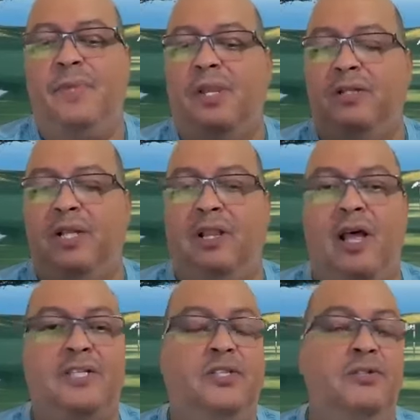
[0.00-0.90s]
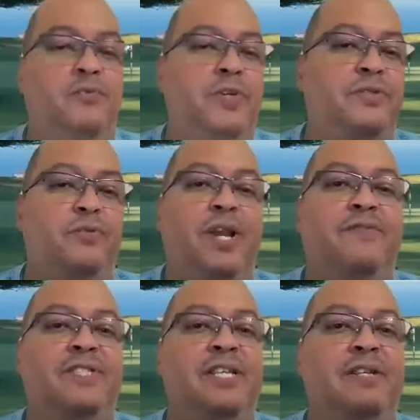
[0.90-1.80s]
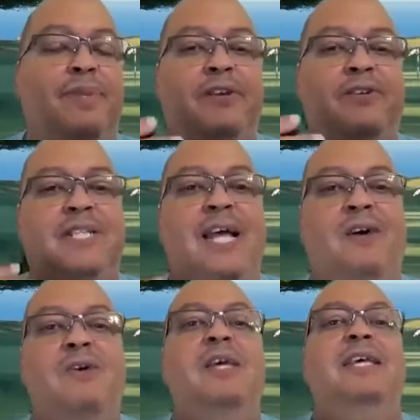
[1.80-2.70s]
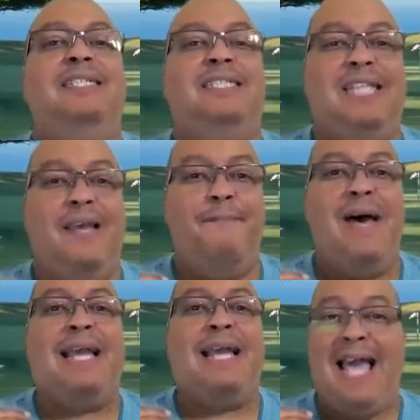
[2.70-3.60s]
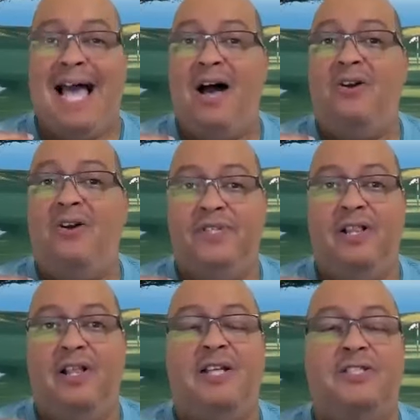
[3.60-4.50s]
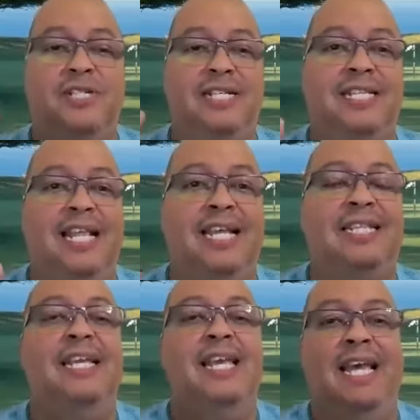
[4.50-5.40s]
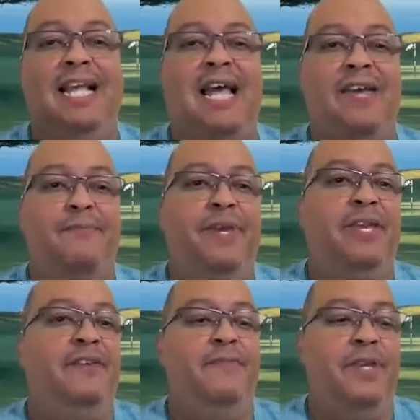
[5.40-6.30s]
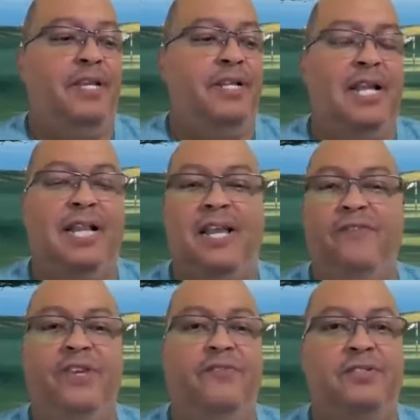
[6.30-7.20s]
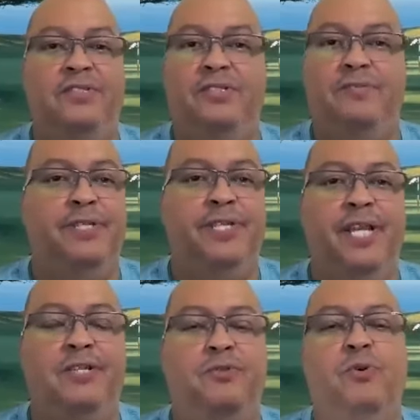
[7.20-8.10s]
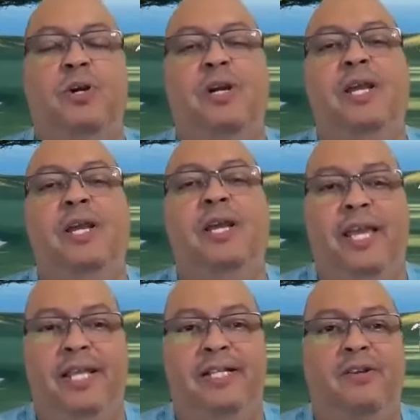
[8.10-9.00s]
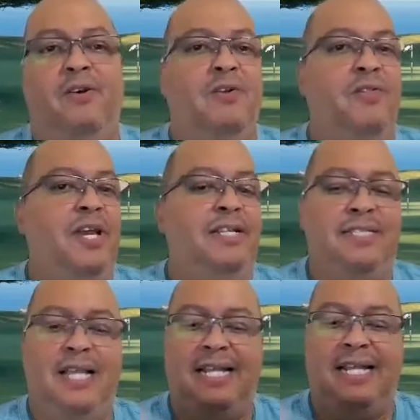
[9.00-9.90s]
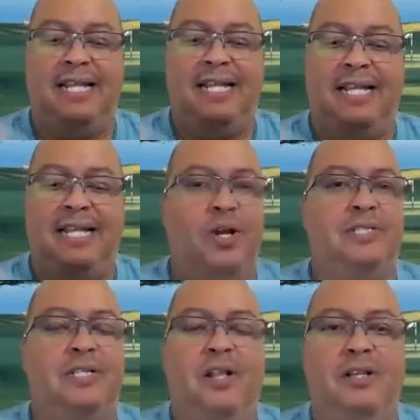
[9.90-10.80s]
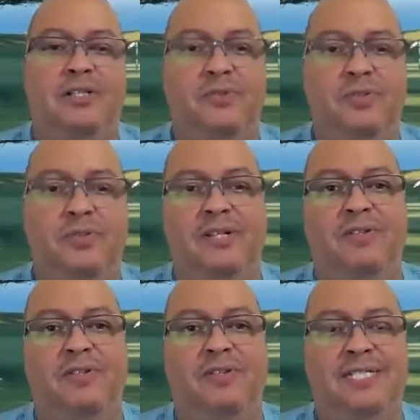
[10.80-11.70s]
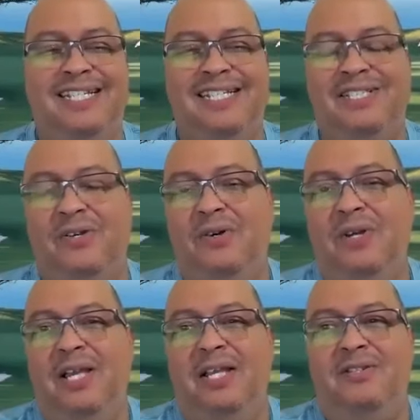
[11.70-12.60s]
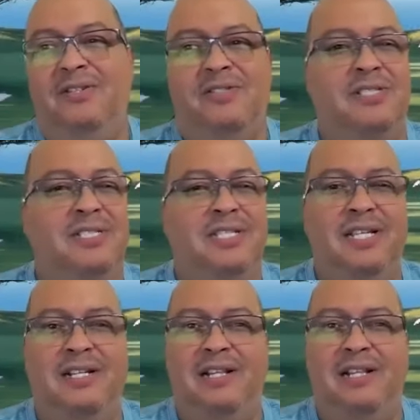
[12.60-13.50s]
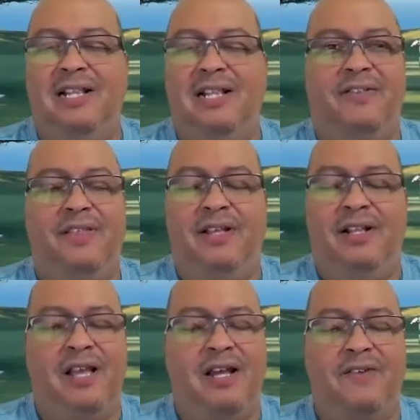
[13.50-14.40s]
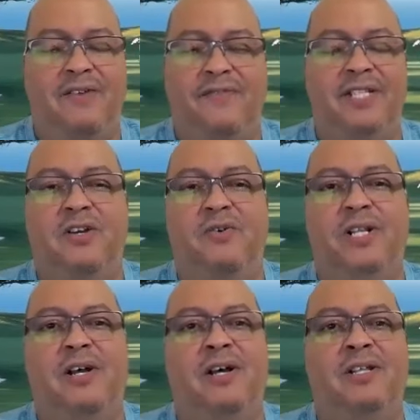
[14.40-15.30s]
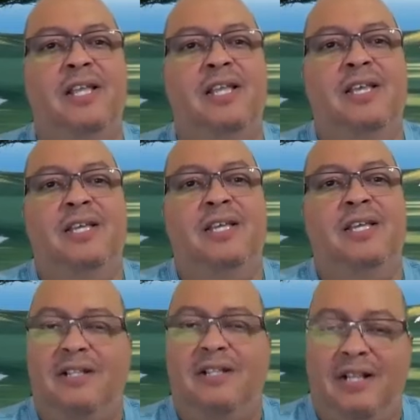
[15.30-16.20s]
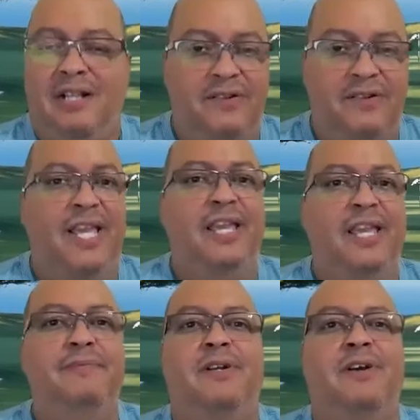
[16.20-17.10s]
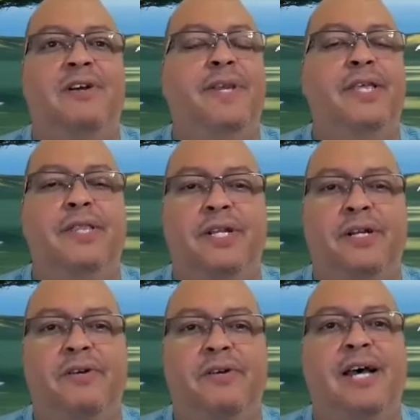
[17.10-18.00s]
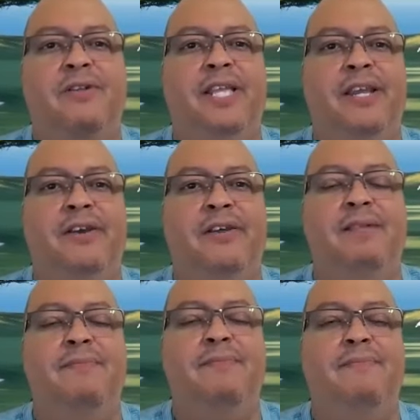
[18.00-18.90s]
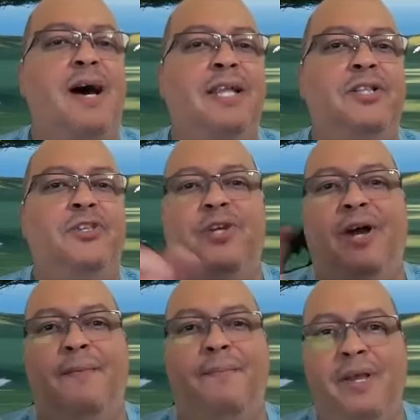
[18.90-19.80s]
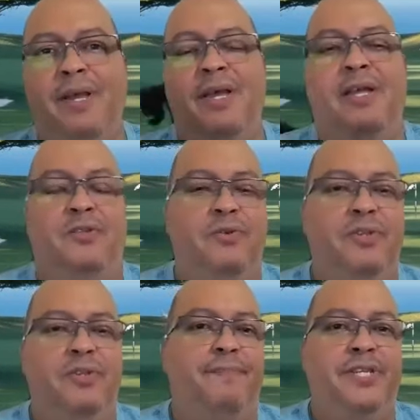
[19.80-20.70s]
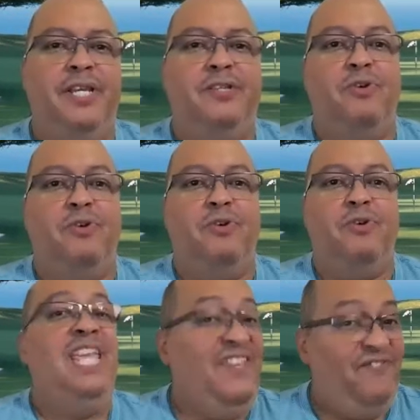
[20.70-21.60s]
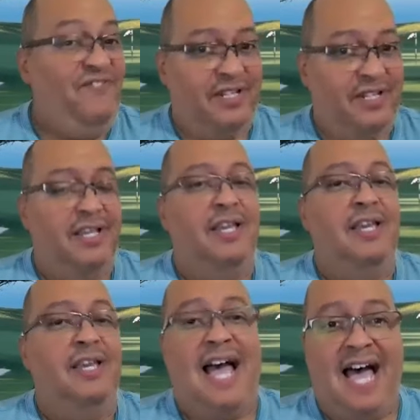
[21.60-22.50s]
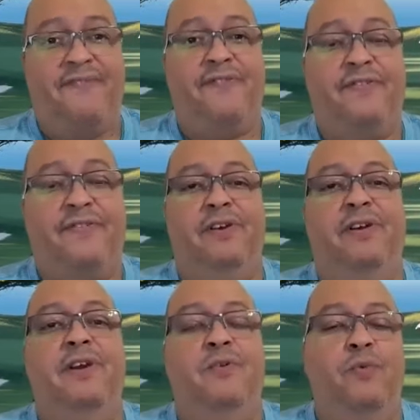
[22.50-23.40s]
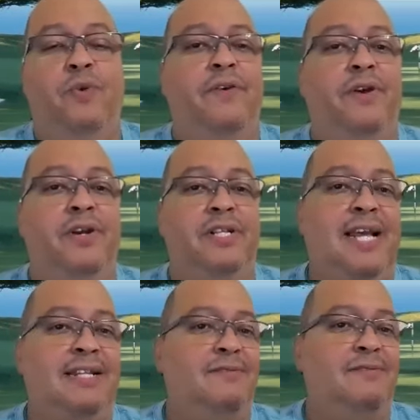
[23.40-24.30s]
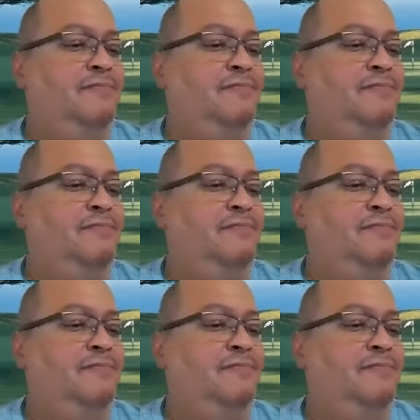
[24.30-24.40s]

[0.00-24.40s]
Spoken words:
lawsuit, which we have seen players now step back out of the lawsuit and let LIV, being LIV versus PGA Tour, and all that antitrust lawsuit and all this thing. So there's still a lot of things going on, still a lot of names that are being thrown out there that might jump to the PGA Tour, even after we heard that